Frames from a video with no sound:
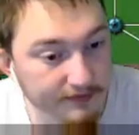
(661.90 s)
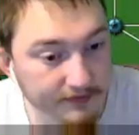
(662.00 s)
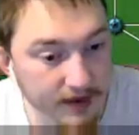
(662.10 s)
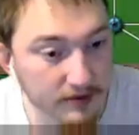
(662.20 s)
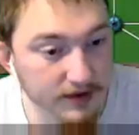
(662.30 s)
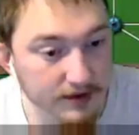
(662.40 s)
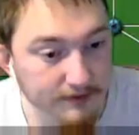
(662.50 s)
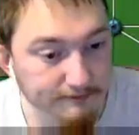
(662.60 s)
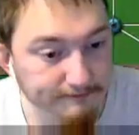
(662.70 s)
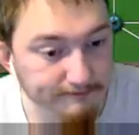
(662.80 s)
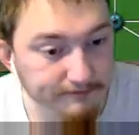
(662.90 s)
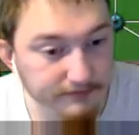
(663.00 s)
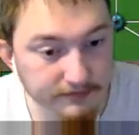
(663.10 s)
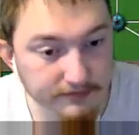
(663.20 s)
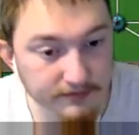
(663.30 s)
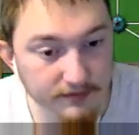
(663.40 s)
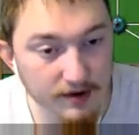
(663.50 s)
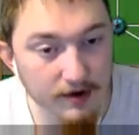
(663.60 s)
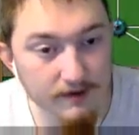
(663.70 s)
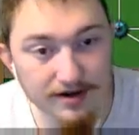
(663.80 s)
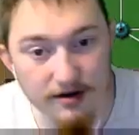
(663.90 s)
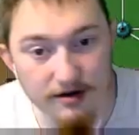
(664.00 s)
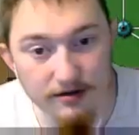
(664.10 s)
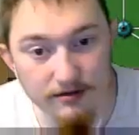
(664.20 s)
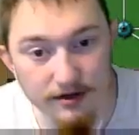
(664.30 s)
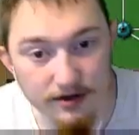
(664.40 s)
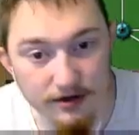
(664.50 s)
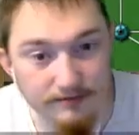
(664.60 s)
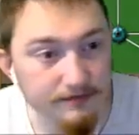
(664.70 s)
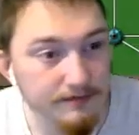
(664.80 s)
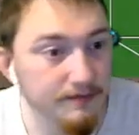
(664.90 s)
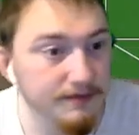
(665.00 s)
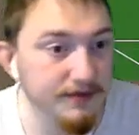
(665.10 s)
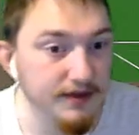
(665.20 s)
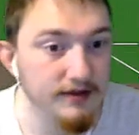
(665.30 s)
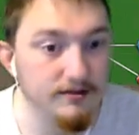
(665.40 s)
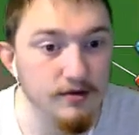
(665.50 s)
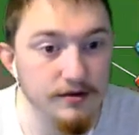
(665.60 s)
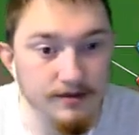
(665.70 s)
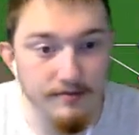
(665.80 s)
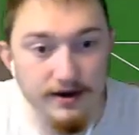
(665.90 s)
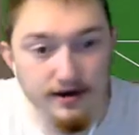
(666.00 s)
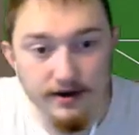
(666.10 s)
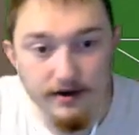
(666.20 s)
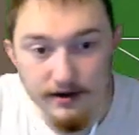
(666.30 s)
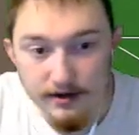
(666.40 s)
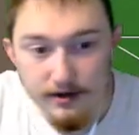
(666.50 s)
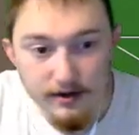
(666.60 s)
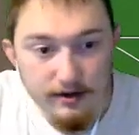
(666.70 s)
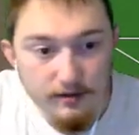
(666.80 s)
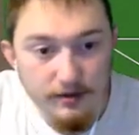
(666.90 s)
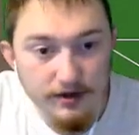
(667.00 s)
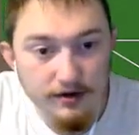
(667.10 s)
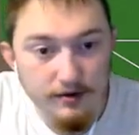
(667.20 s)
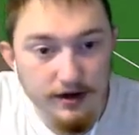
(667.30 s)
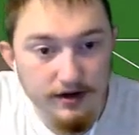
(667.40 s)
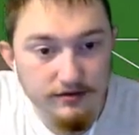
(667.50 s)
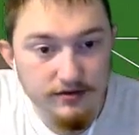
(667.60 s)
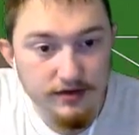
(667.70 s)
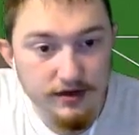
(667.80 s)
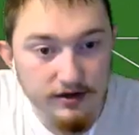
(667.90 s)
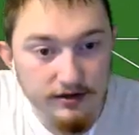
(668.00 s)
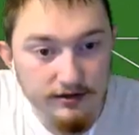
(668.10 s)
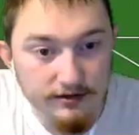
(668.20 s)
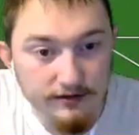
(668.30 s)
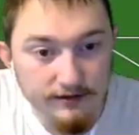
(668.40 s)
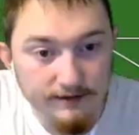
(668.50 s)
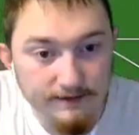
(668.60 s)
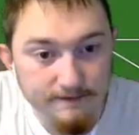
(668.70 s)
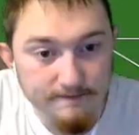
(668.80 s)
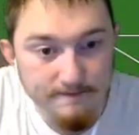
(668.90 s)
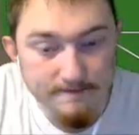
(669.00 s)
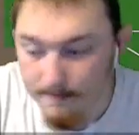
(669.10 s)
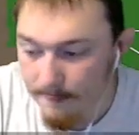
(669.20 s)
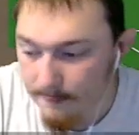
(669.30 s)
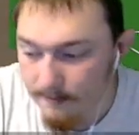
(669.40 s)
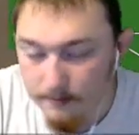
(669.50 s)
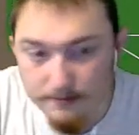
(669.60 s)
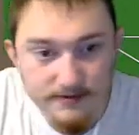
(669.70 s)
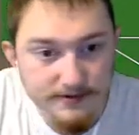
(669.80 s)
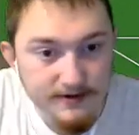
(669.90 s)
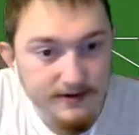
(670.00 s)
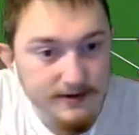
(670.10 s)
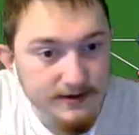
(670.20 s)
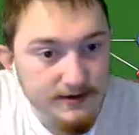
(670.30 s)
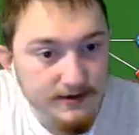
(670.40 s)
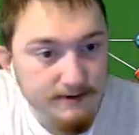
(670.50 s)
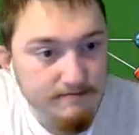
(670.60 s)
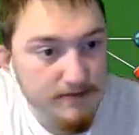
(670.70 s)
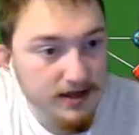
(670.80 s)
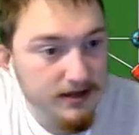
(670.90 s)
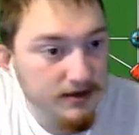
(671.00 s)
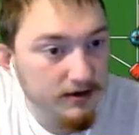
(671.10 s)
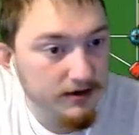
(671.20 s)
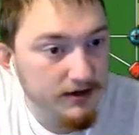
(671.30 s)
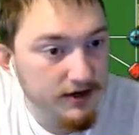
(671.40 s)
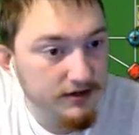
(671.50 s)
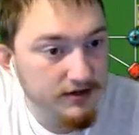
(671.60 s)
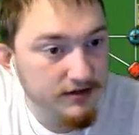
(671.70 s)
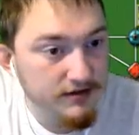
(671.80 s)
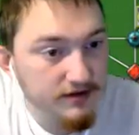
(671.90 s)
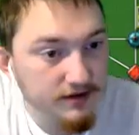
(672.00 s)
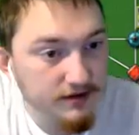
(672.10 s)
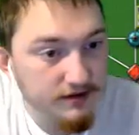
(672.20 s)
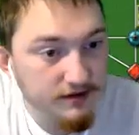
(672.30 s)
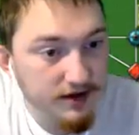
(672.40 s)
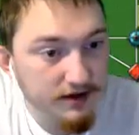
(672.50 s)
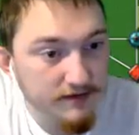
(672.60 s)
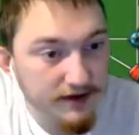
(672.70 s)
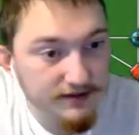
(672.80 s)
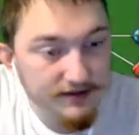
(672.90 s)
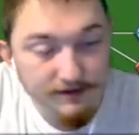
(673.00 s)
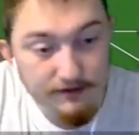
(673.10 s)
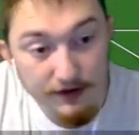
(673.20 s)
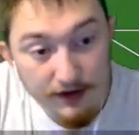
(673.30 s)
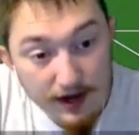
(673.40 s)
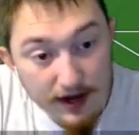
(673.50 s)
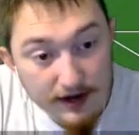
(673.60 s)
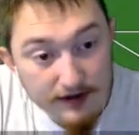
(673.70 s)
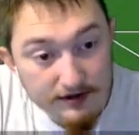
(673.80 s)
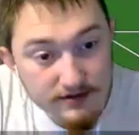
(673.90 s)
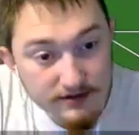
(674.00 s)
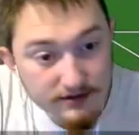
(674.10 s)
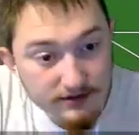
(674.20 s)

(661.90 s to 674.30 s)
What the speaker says: There we go. Now I've got all of our things going up there. We can go ahead and start, whoops, making our connections and advancing the front lines.